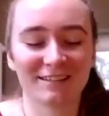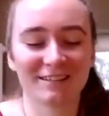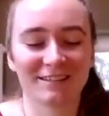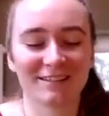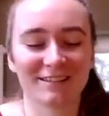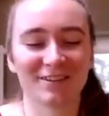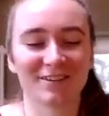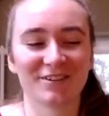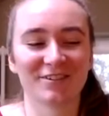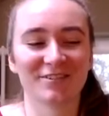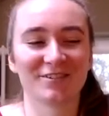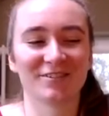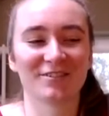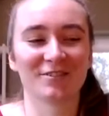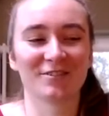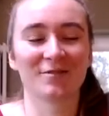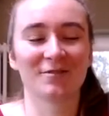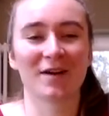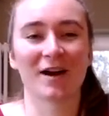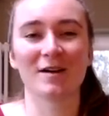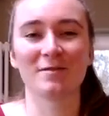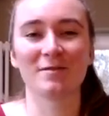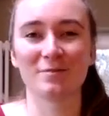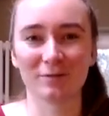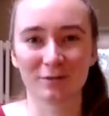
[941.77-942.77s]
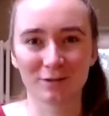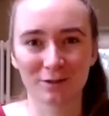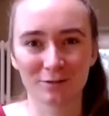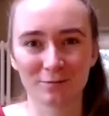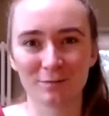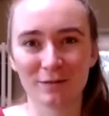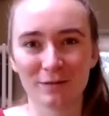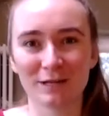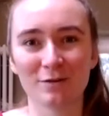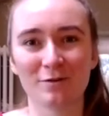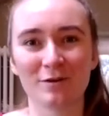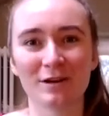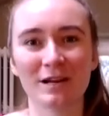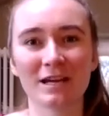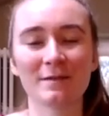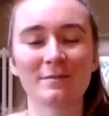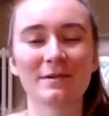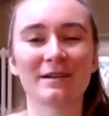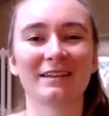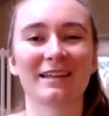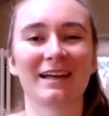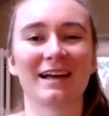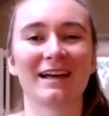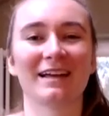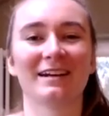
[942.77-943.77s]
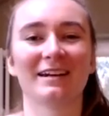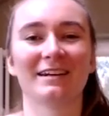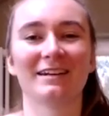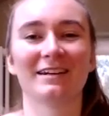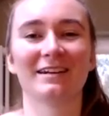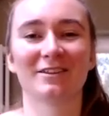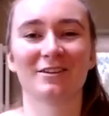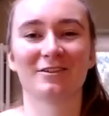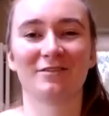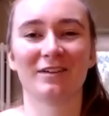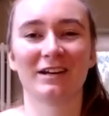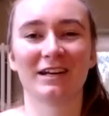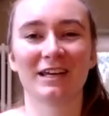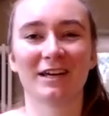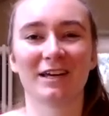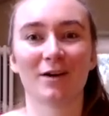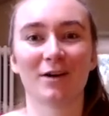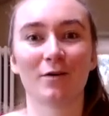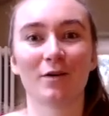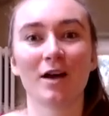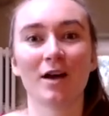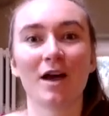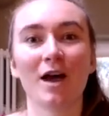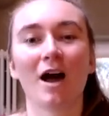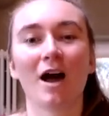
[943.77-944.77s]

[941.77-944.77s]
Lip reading: So I will be talking about that in another video.